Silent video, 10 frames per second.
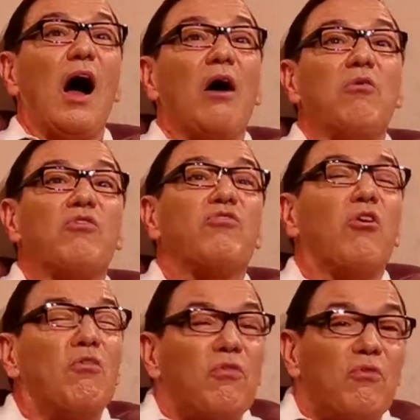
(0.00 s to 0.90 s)
I was
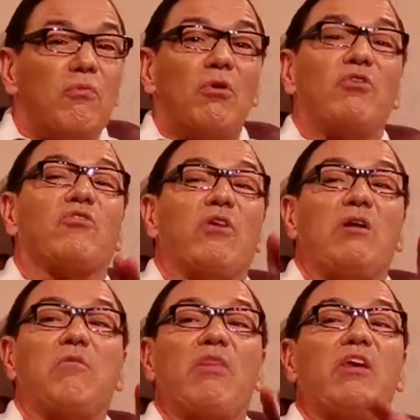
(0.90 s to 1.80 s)
just
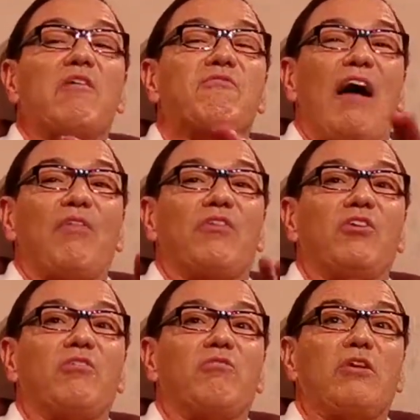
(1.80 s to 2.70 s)
wondering whether you
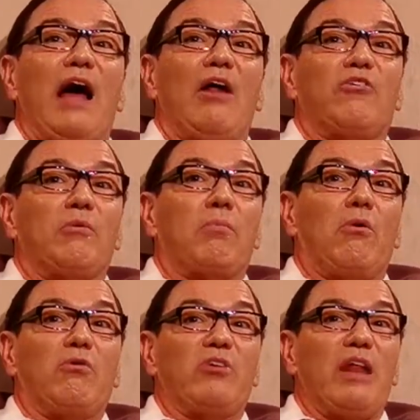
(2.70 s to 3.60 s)
fancied a run out to
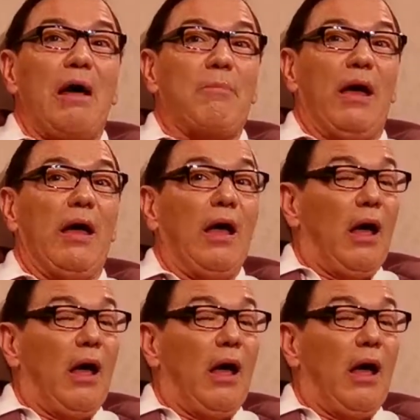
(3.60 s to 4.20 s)
Bolton Abbey.